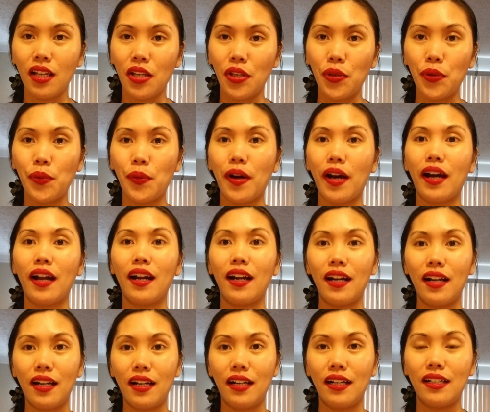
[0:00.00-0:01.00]
you
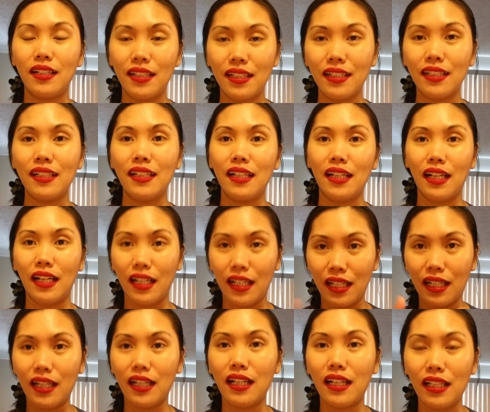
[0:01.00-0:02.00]
are
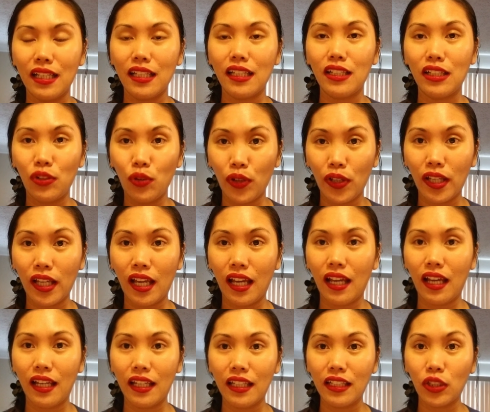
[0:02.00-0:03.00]
look
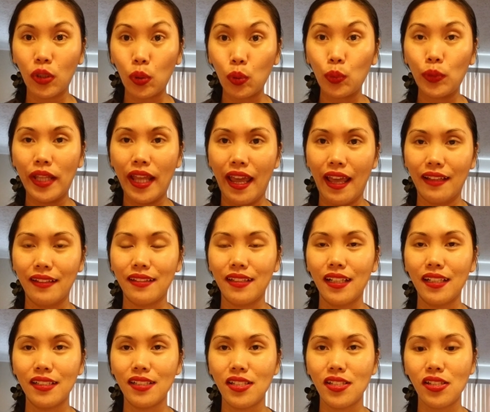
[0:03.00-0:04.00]
uh, included
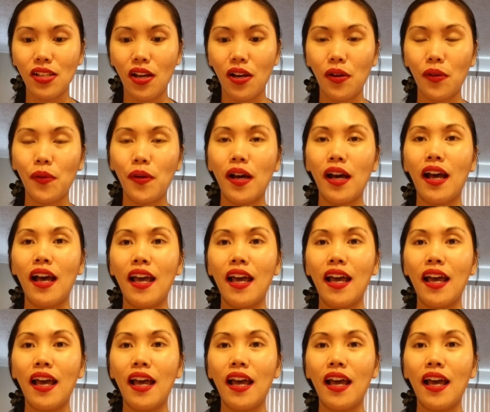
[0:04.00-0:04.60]
so